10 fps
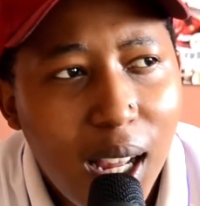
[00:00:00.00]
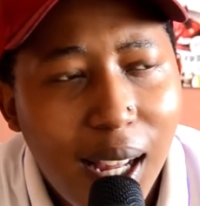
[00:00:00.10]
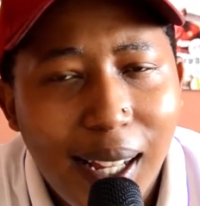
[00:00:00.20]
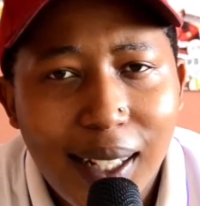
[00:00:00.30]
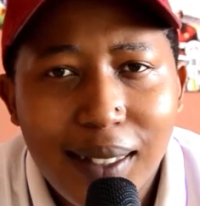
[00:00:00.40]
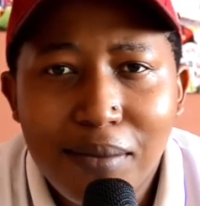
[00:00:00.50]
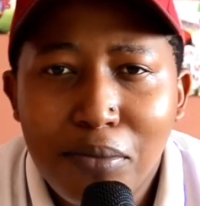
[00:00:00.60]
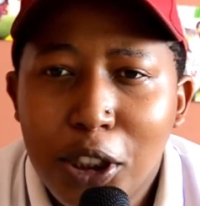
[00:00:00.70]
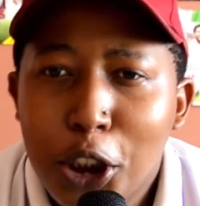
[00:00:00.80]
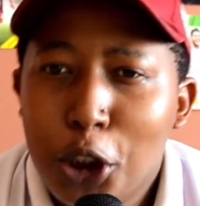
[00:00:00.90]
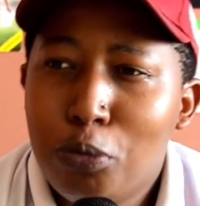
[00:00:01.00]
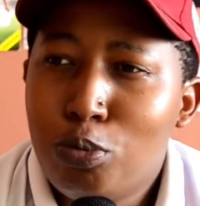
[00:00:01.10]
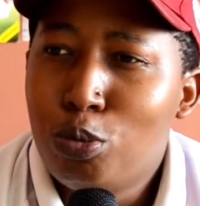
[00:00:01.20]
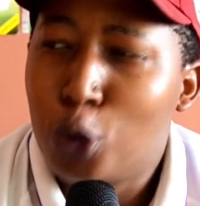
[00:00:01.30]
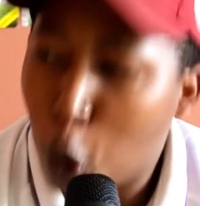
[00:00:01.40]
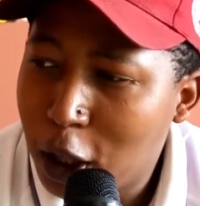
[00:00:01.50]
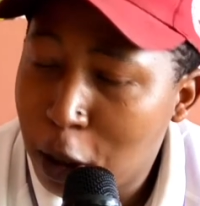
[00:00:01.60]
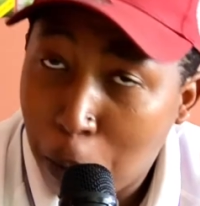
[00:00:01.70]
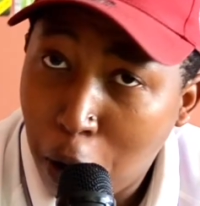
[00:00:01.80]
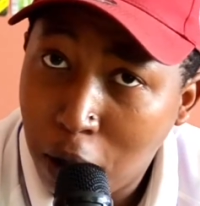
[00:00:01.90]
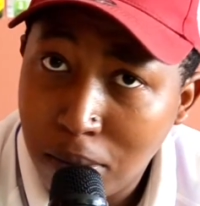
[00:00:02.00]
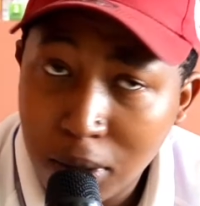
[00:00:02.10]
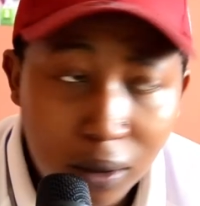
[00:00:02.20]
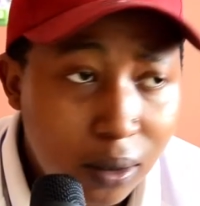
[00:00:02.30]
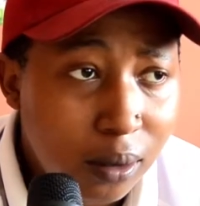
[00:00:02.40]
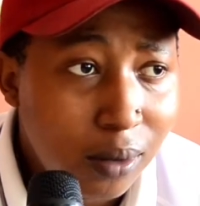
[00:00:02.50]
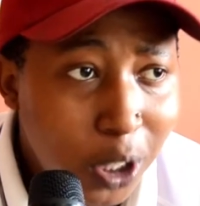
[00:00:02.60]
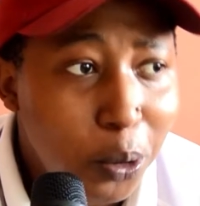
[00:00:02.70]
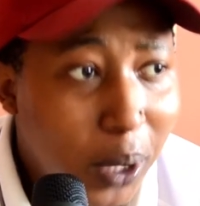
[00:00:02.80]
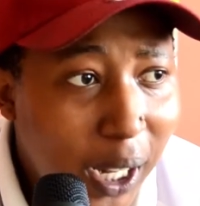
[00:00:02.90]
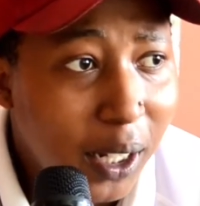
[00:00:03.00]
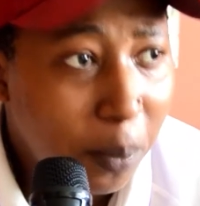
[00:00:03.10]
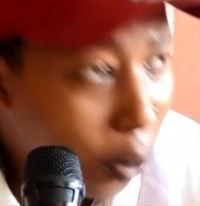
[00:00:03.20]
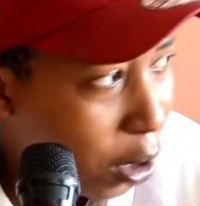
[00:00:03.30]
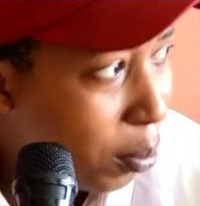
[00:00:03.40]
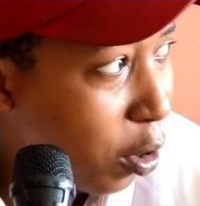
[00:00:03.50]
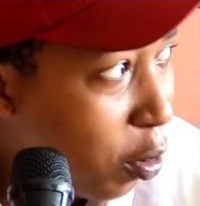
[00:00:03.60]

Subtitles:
And he joined the parliament, the Ugandan parliament.